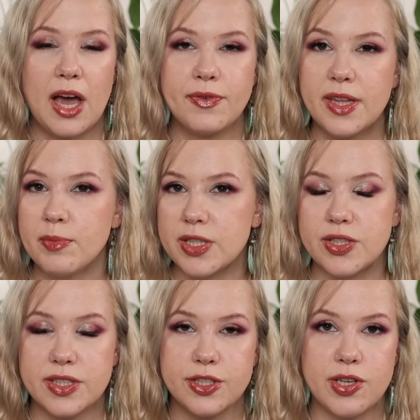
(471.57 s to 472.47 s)
I feel like
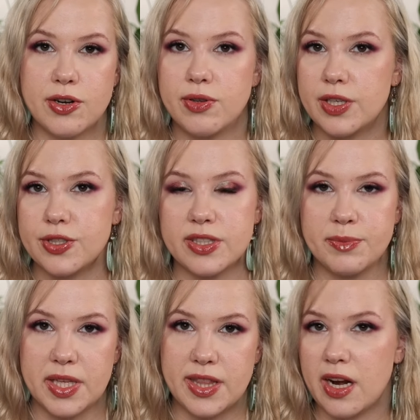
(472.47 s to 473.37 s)
brushes in general are just
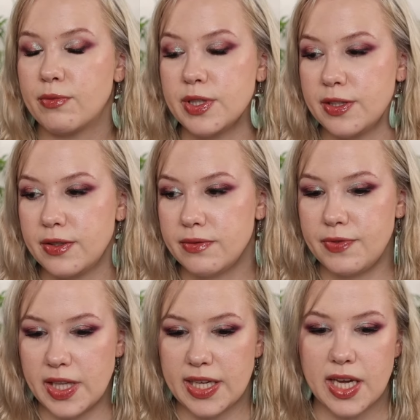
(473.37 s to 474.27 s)
something that I really
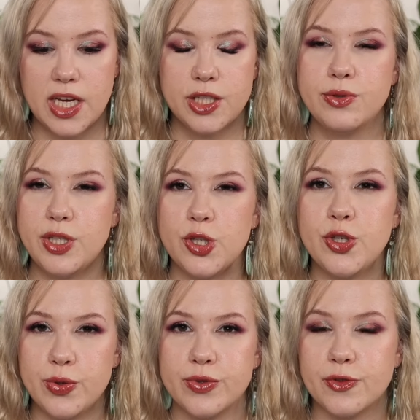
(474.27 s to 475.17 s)
feel like you need to
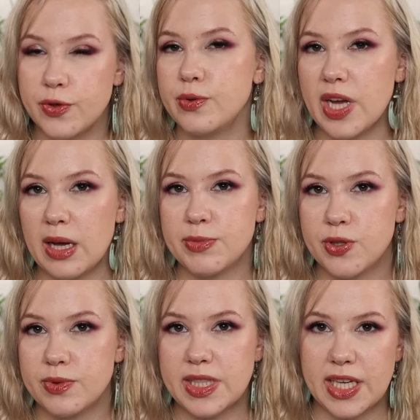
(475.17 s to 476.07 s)
use a few times
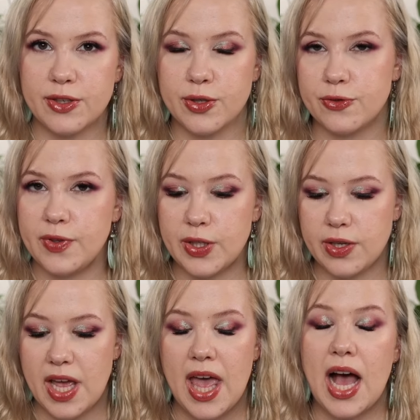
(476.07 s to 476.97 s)
to really get a good feel
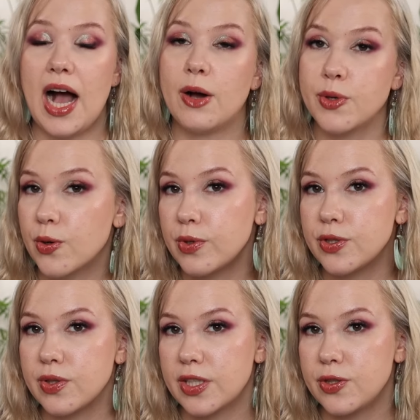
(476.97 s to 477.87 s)
on how you're going
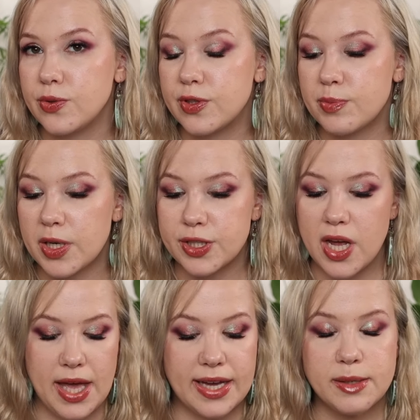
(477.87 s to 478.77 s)
to like to use the brush.
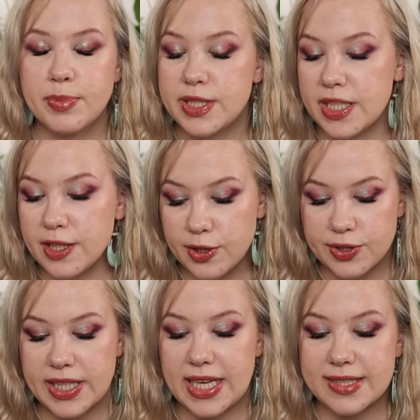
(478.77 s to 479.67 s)
I am
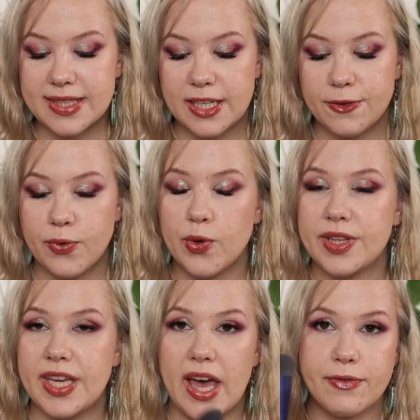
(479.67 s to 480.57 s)
particularly excited for
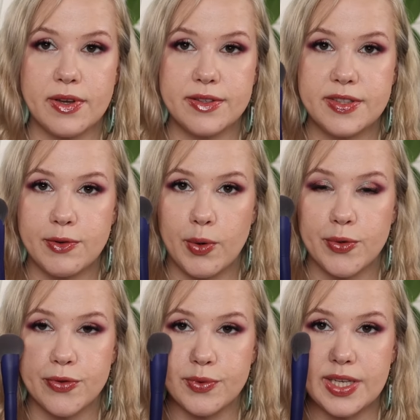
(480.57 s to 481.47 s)
the
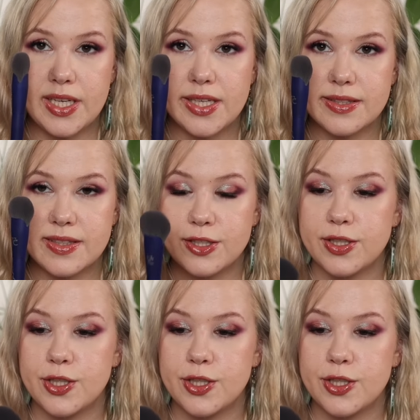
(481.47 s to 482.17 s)
F03. It's such an